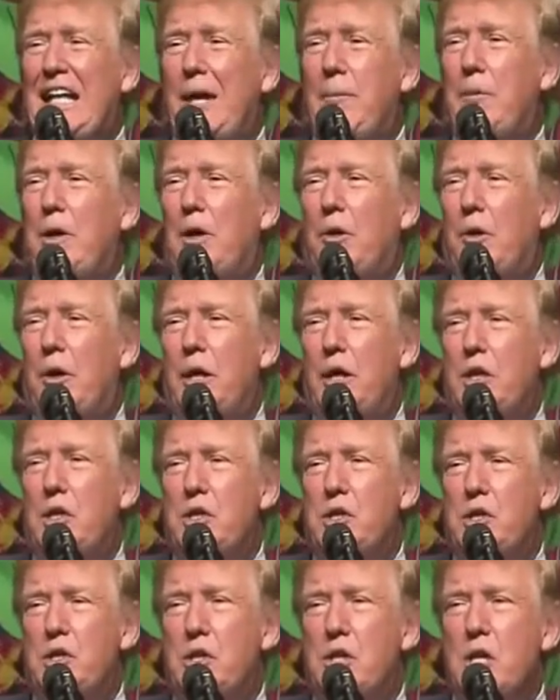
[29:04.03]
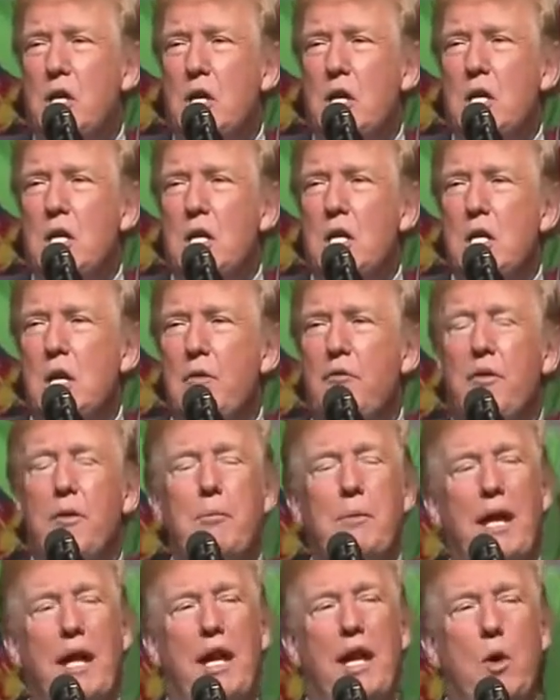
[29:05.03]
immigrants
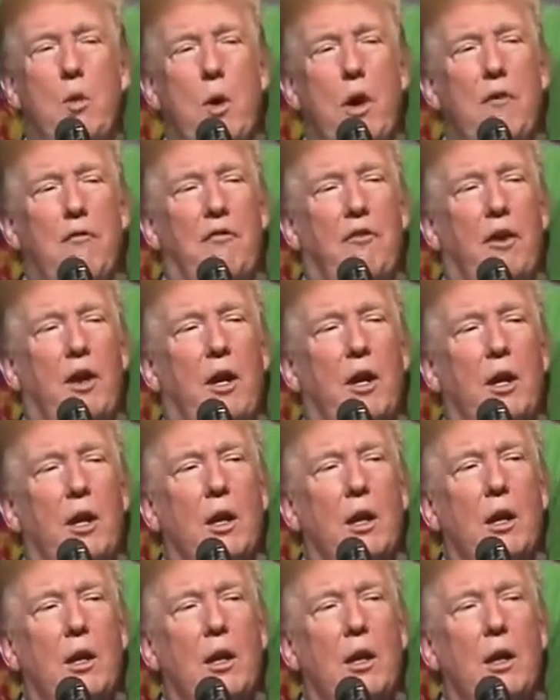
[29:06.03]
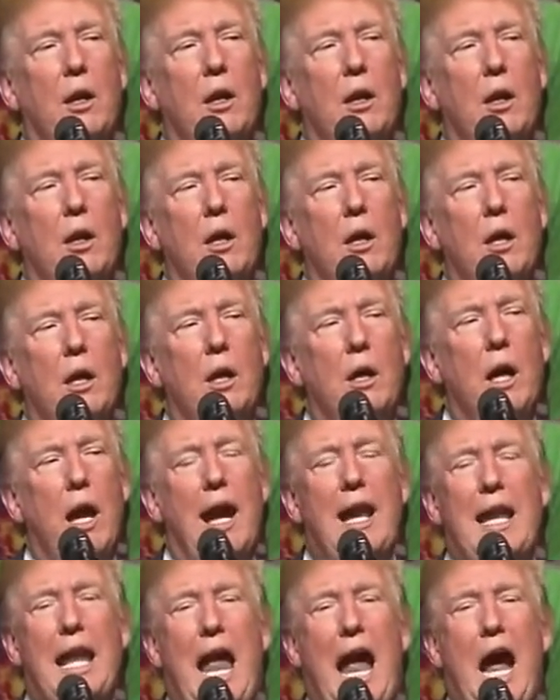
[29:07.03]
from getting welfare.
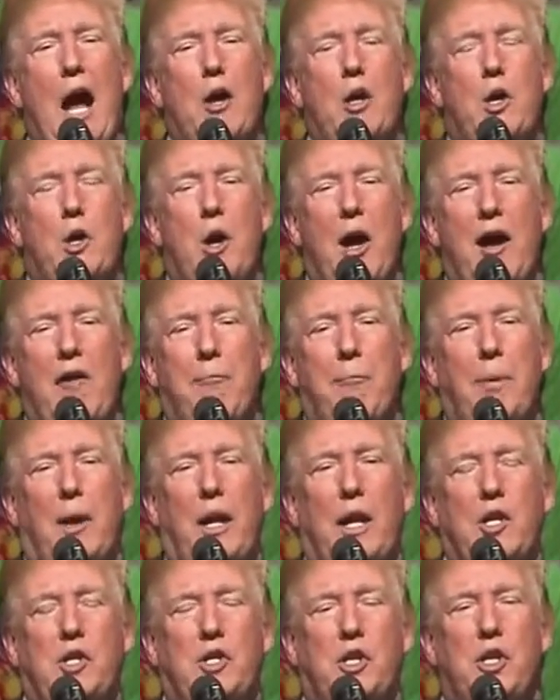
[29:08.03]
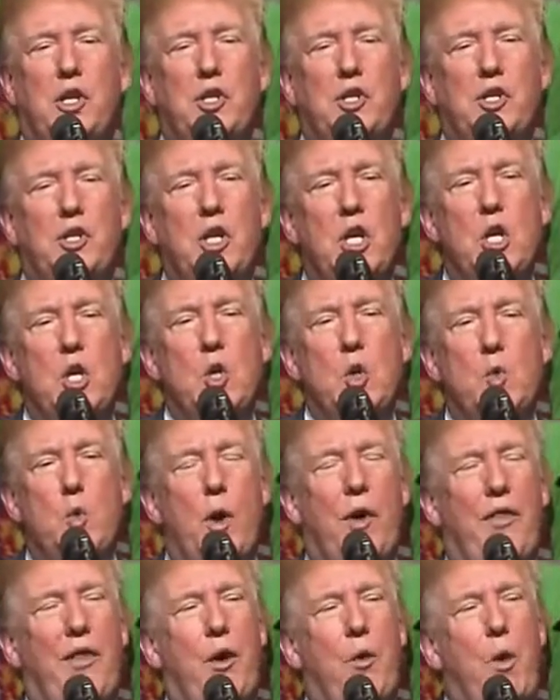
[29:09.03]
And now you have places
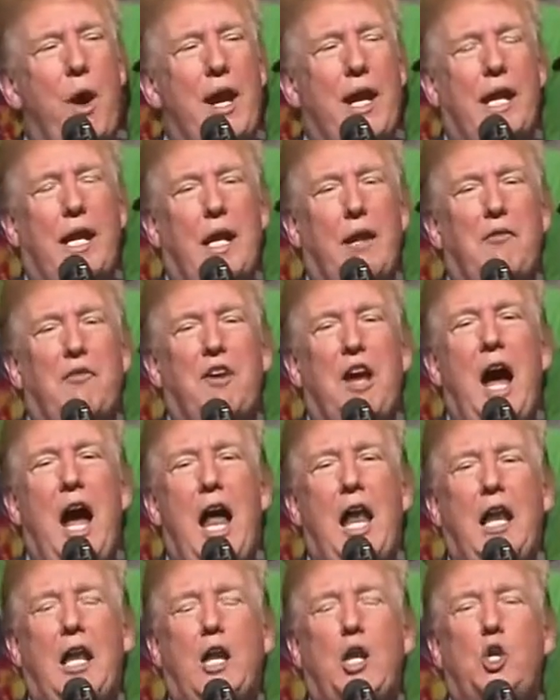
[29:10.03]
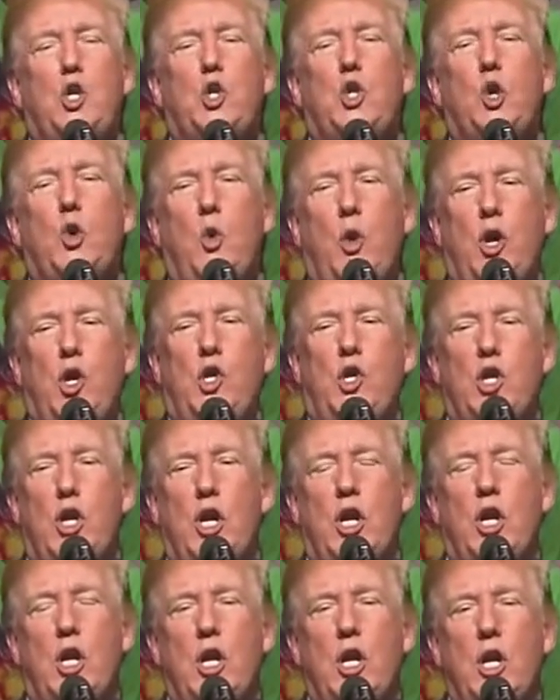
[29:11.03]
where they want to give college
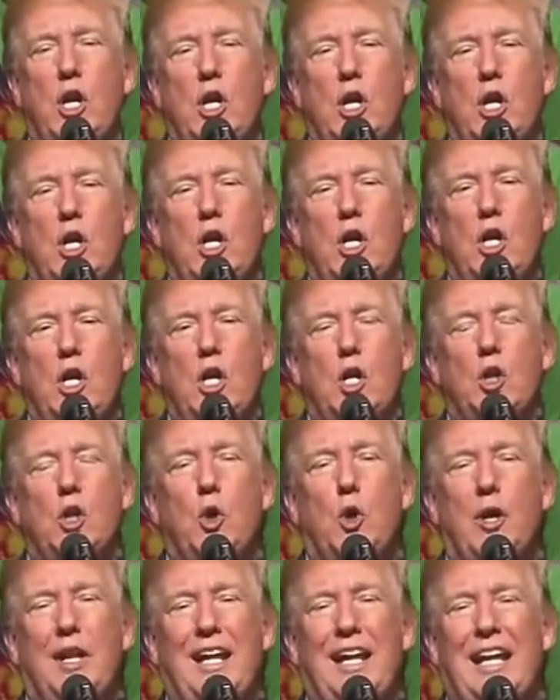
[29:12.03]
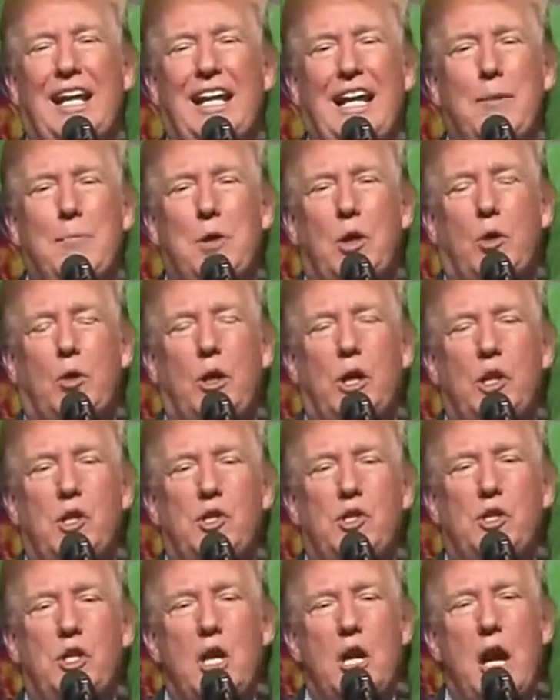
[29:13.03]
tuition to illegal
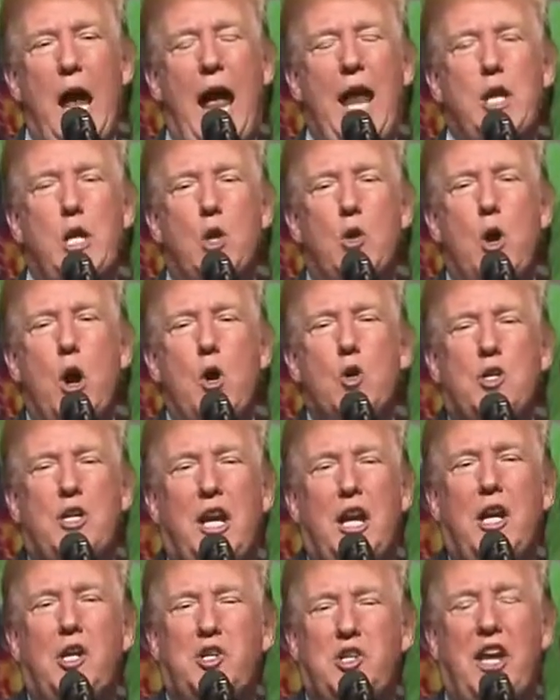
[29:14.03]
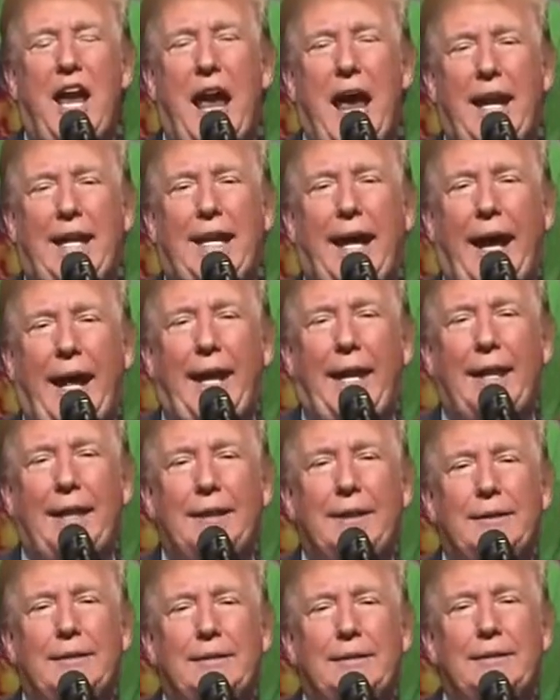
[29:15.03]
immigrants, and your own kids can't get it.
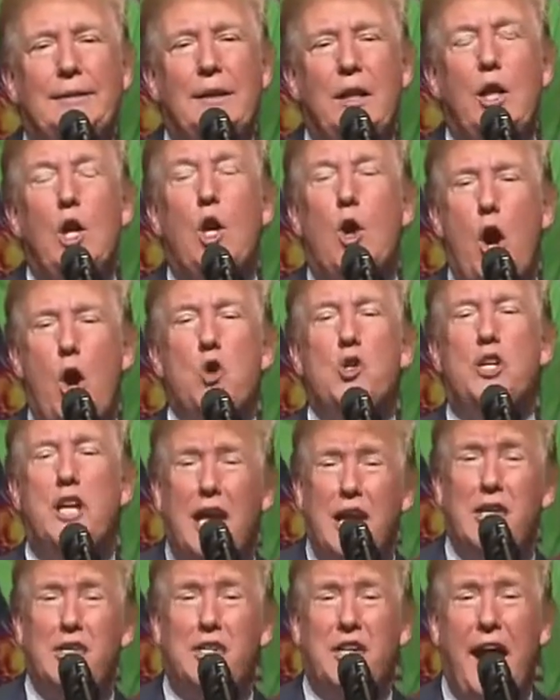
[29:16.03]
Your own kids